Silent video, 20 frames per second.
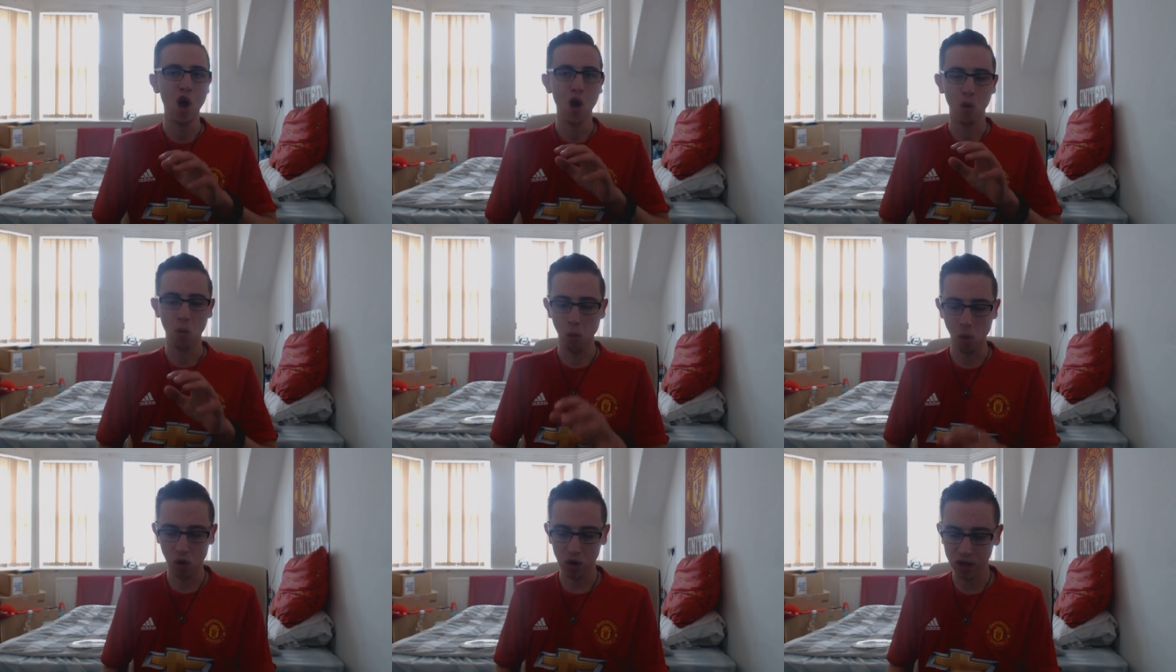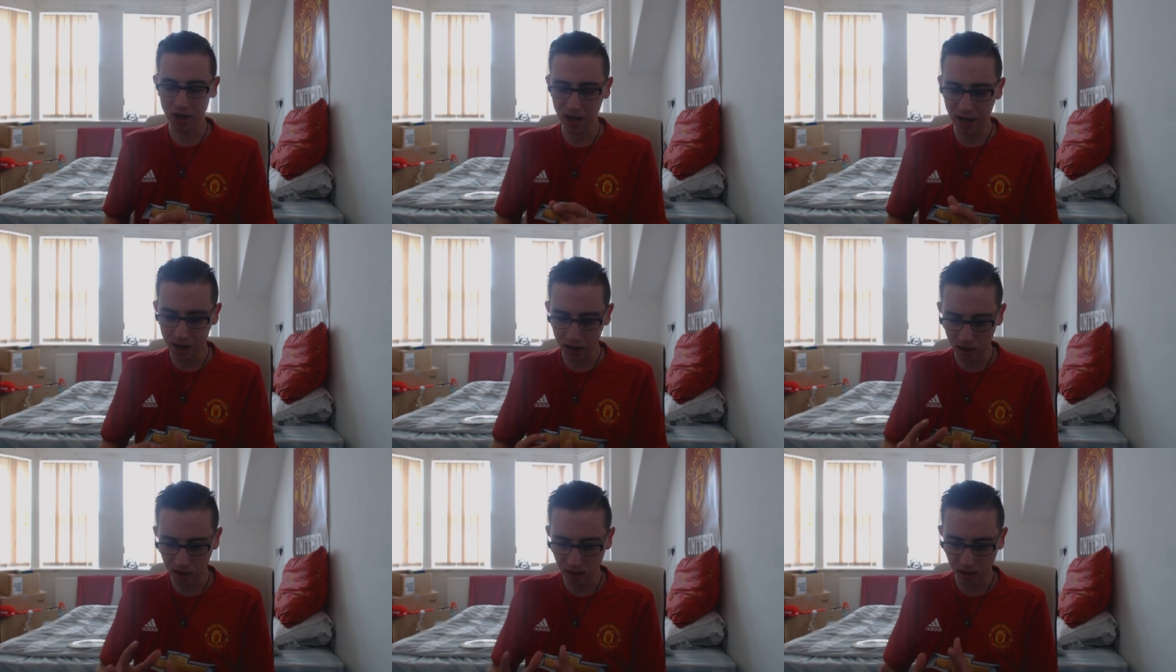One
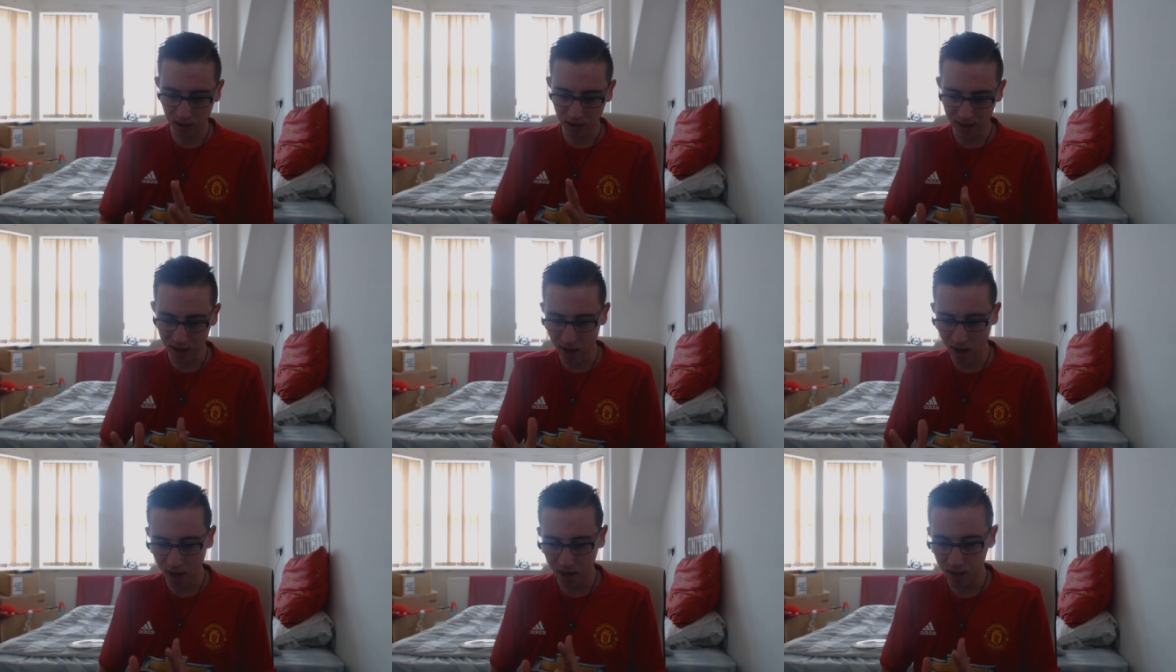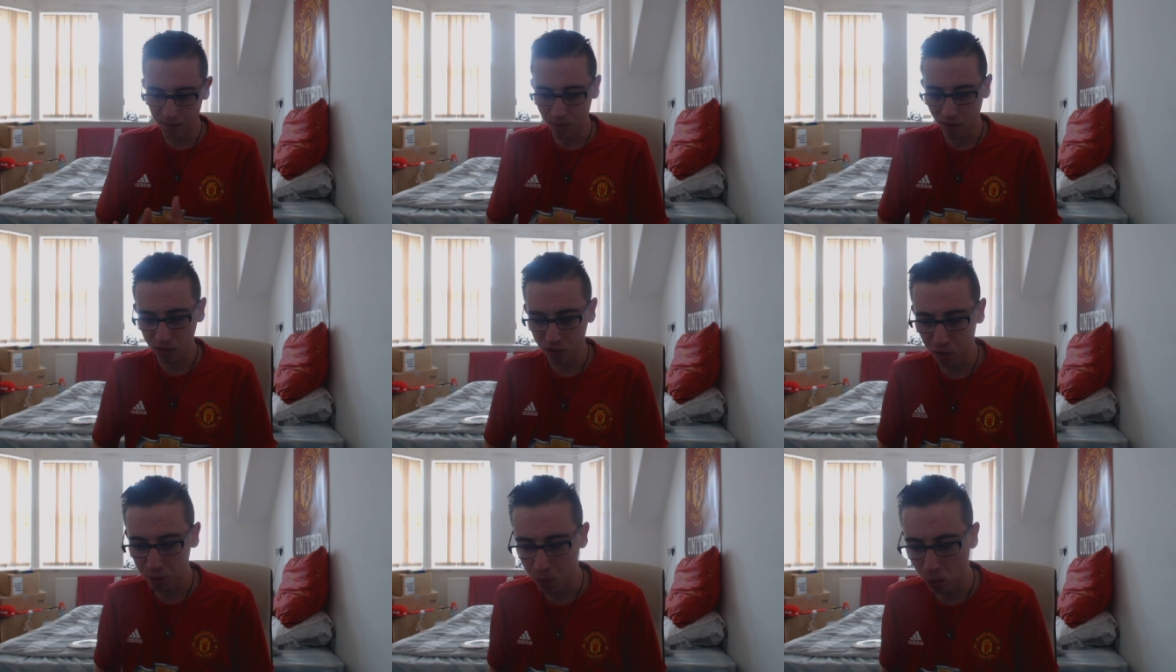little negative, I
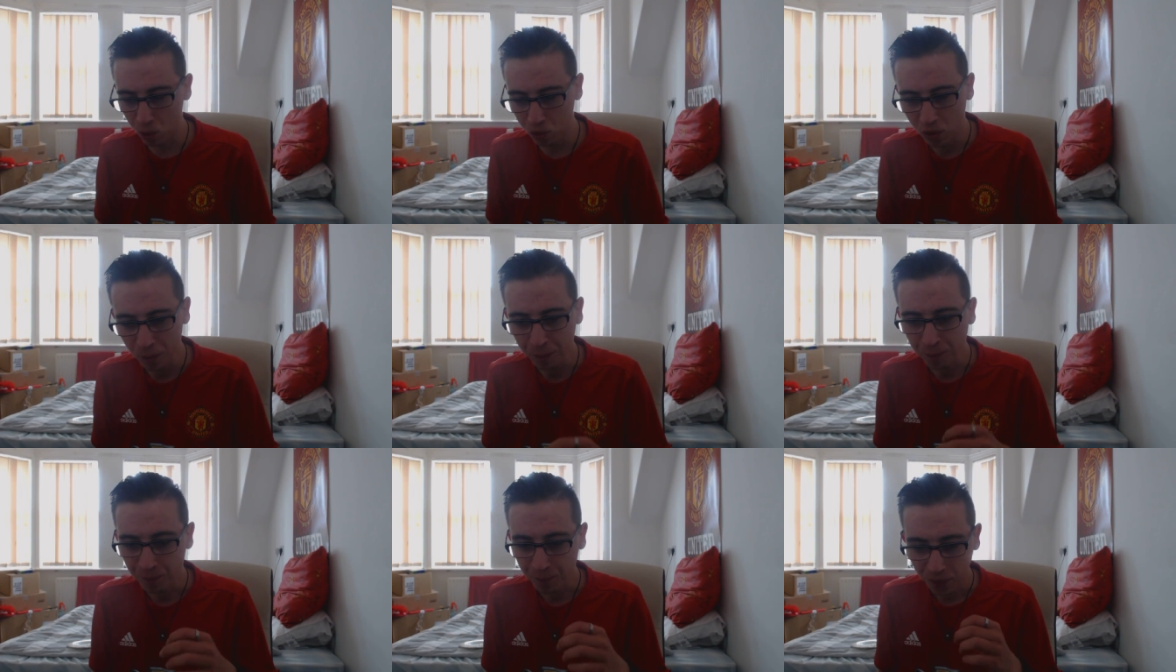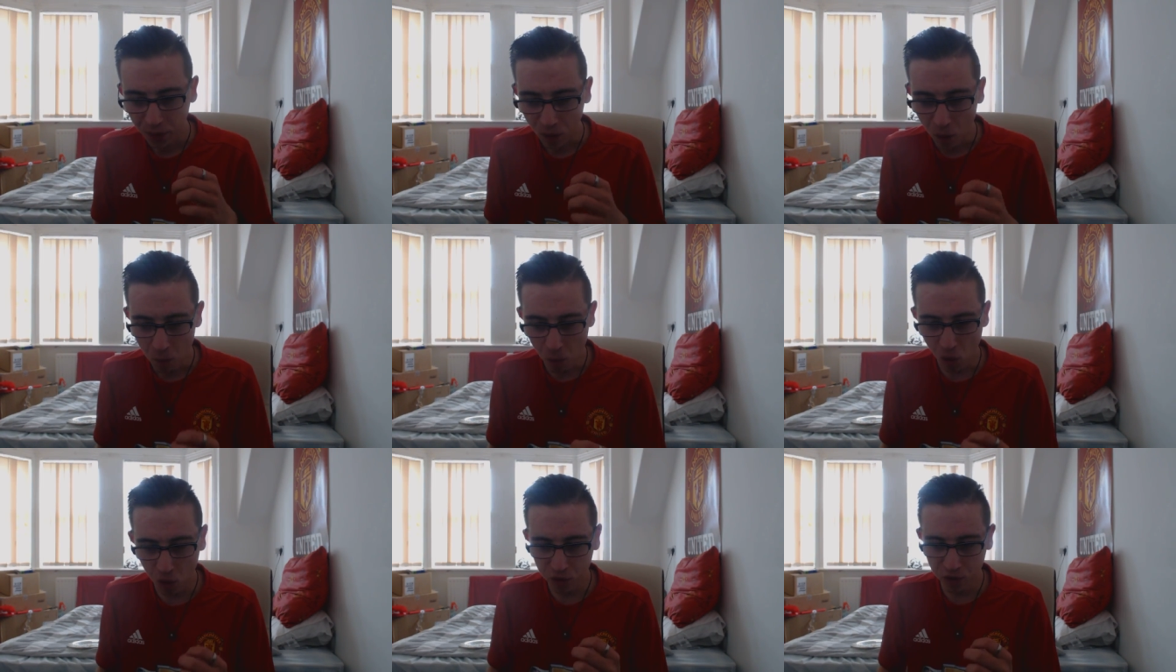suppose,
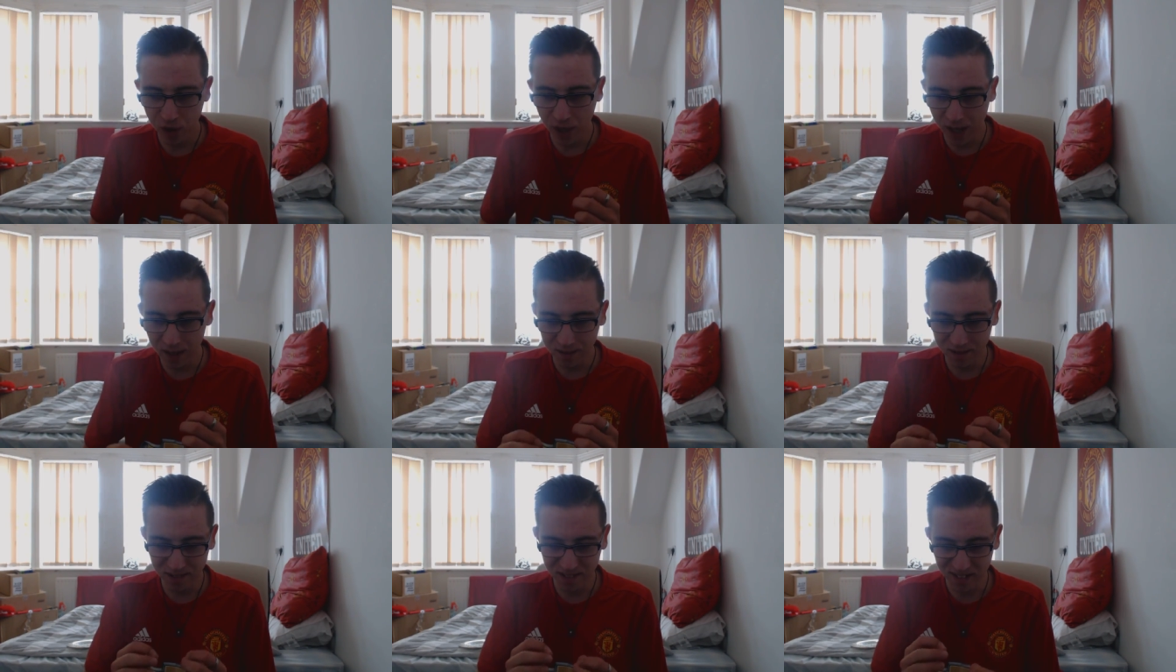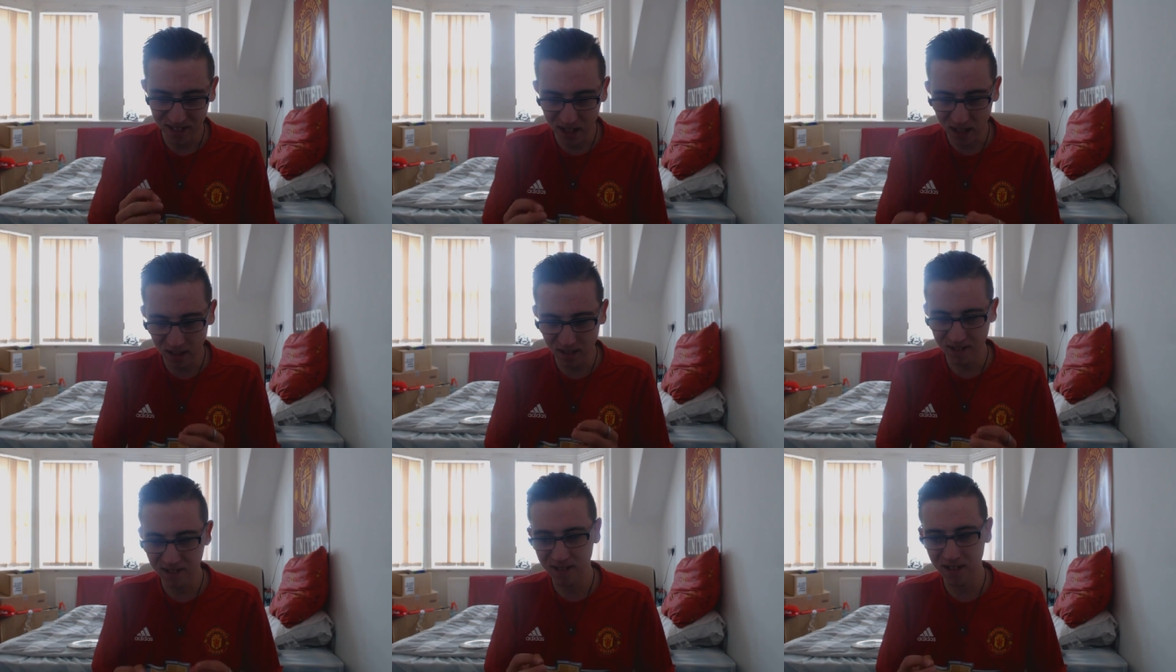Martial
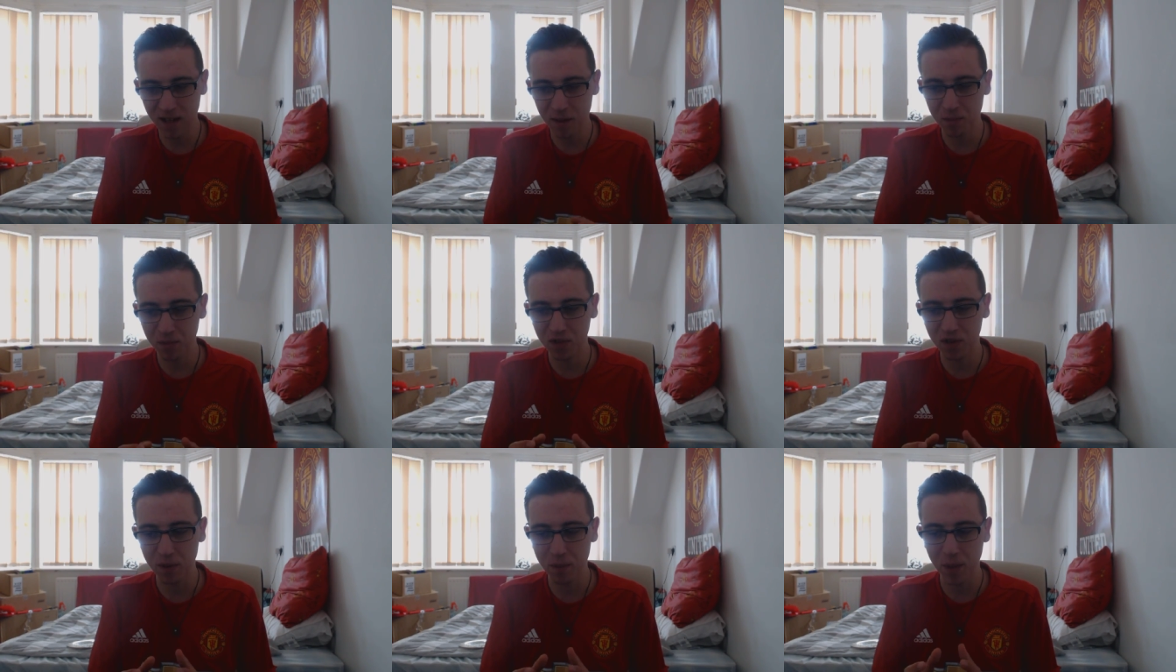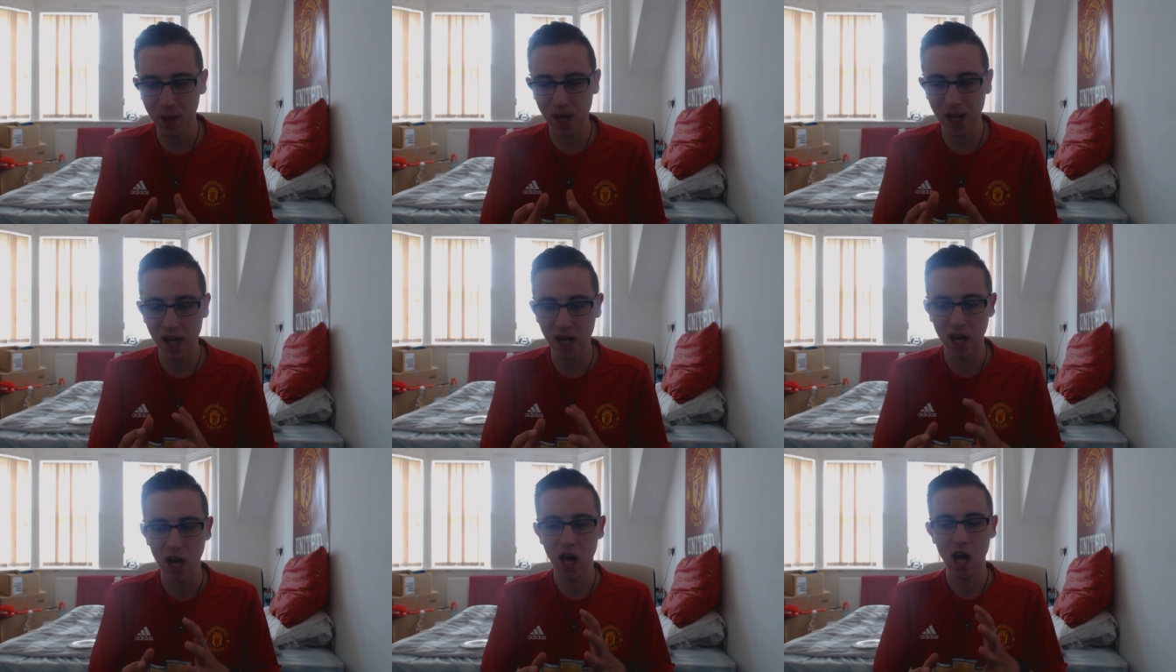still seems to be